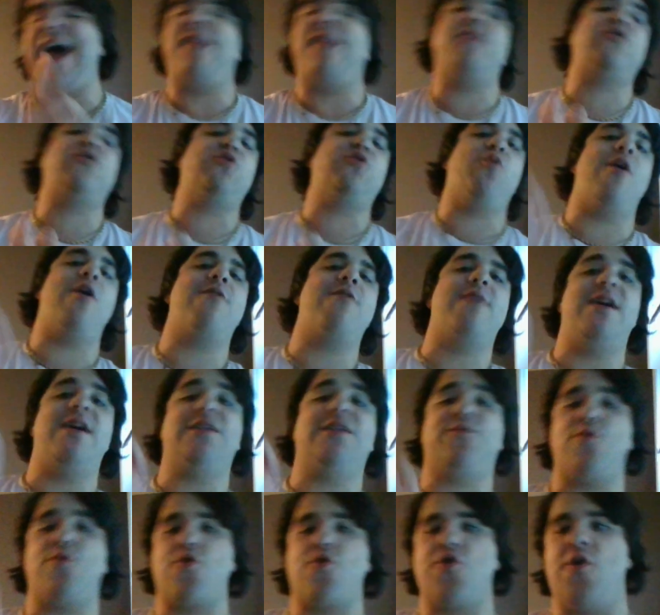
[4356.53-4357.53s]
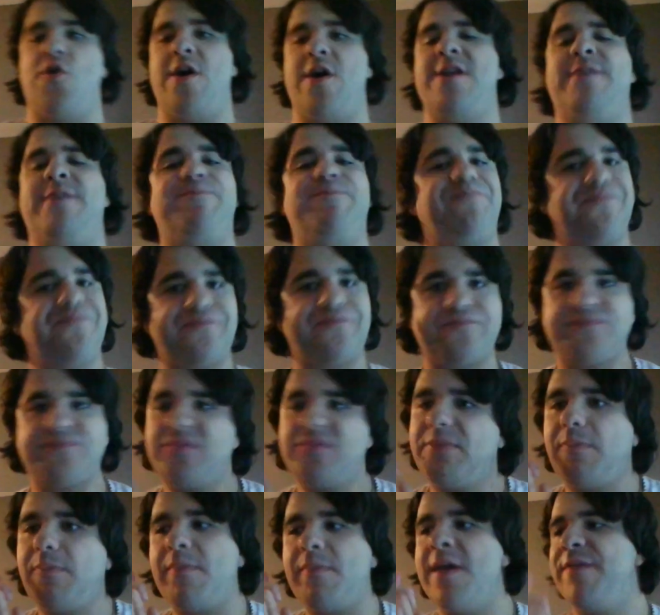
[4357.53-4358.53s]
Alex Suarez, for joining.
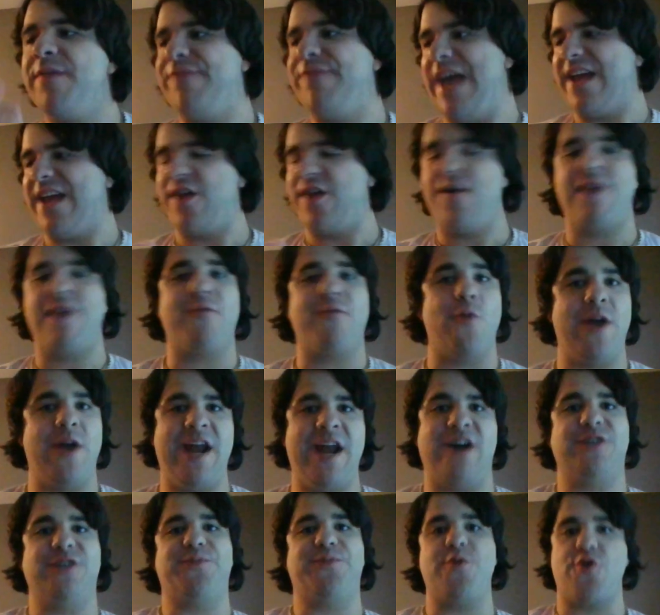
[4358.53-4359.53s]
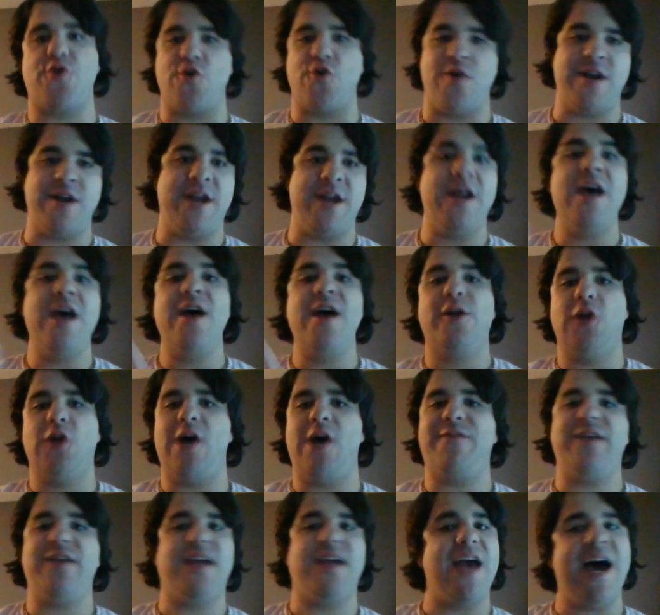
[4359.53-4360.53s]
Thank you, everyone else, for joining.
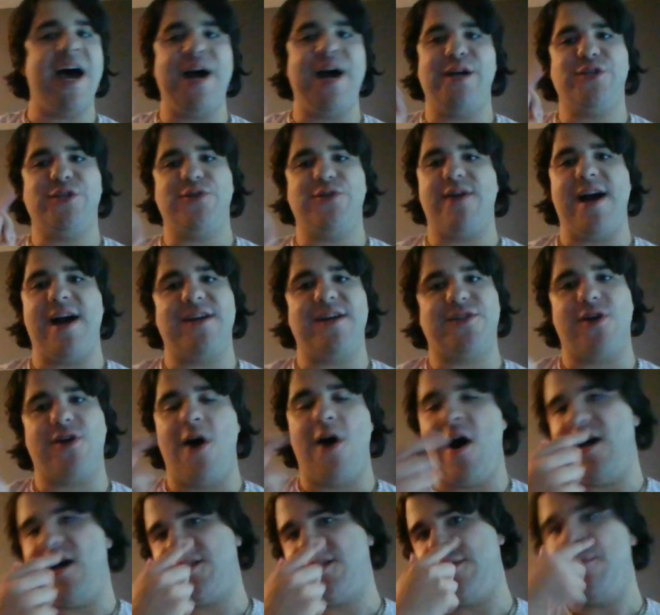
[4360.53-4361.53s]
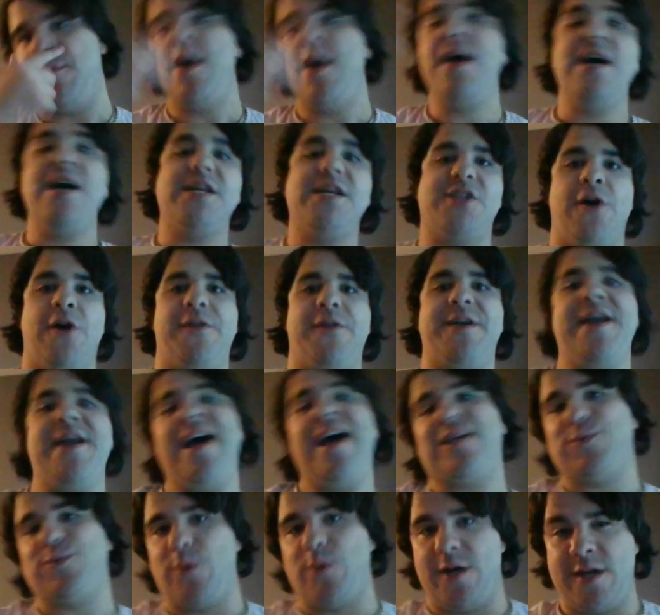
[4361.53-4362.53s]
Love you guys. You guys are awesome. Till the
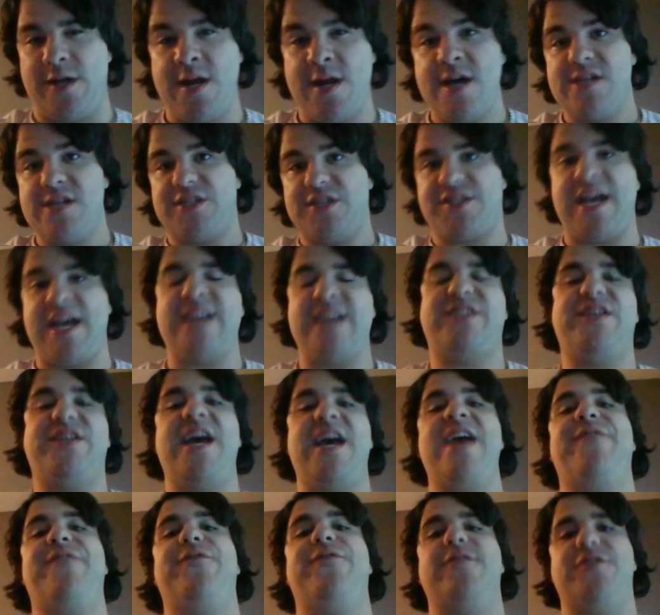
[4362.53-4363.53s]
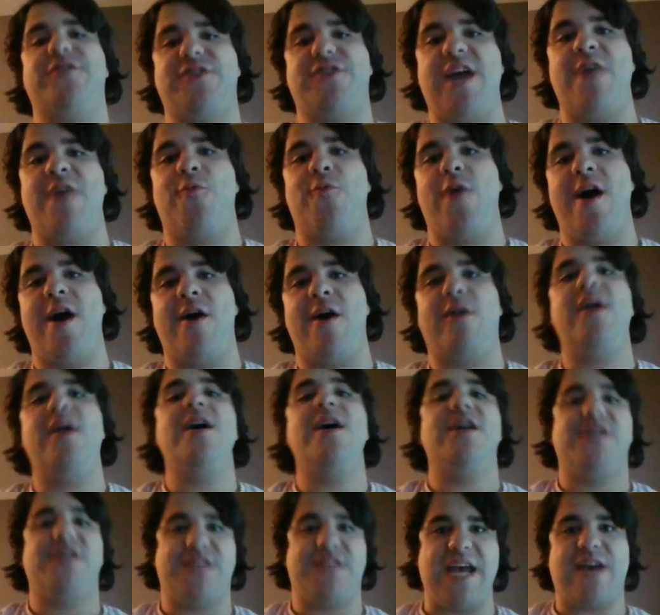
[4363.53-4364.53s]
next one, stay safe, stay
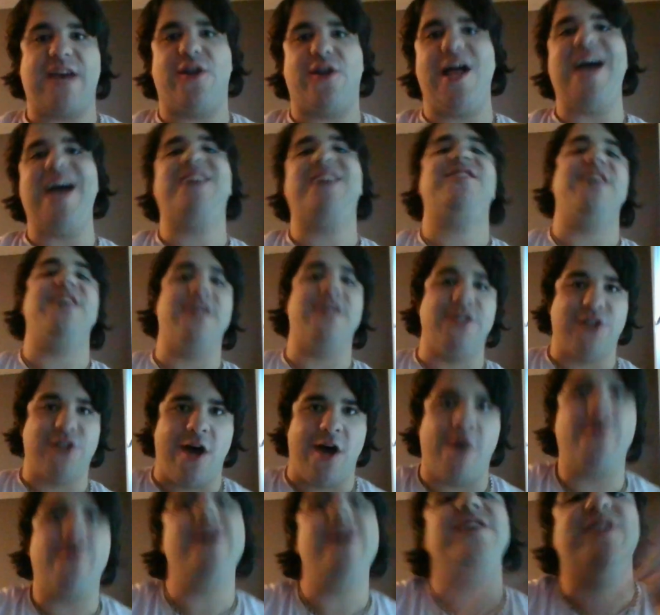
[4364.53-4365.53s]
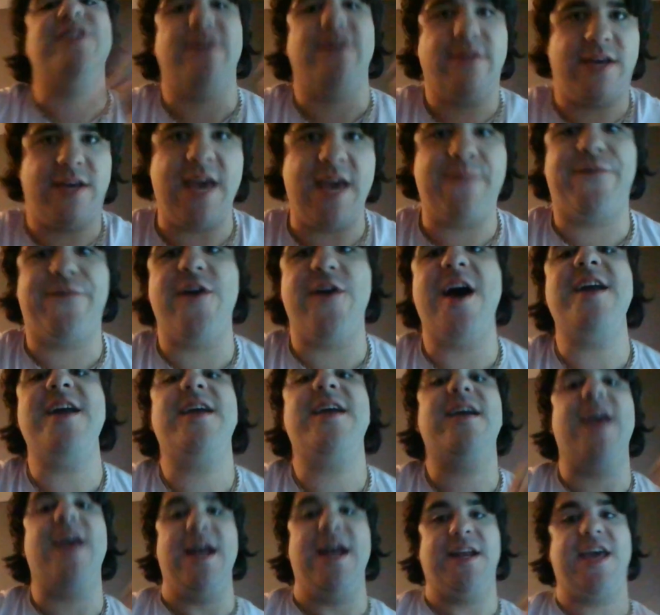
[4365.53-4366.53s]
well, stay classy, and as always, keep
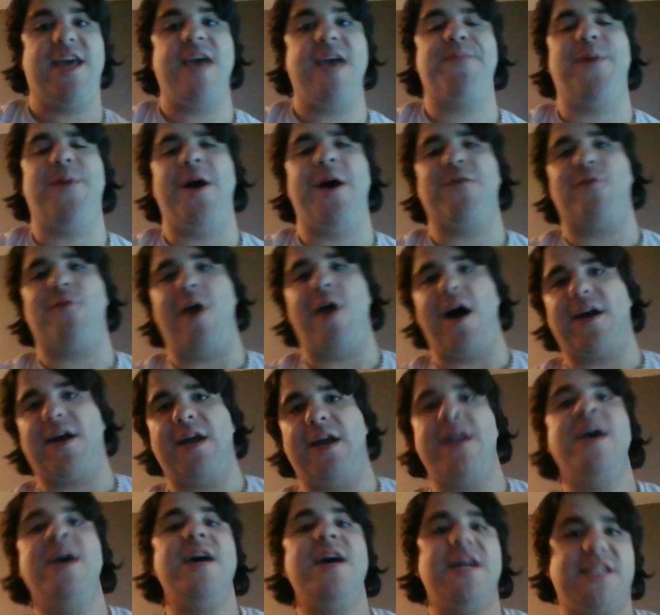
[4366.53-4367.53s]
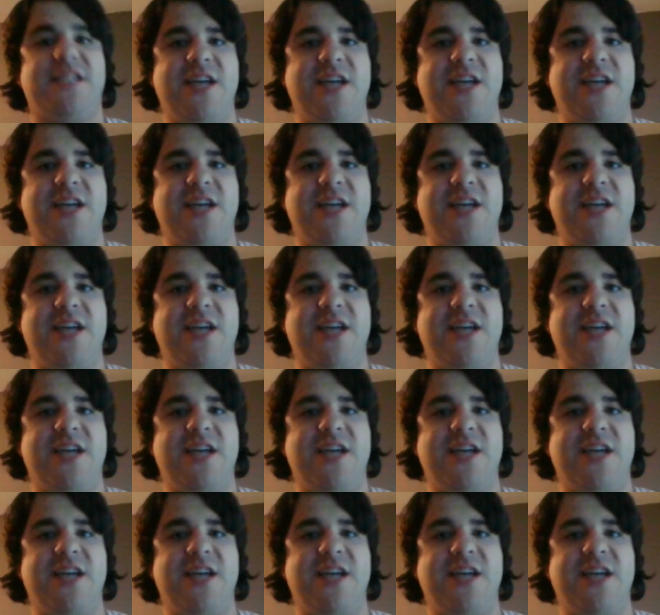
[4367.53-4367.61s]
fighting and keep on rocking.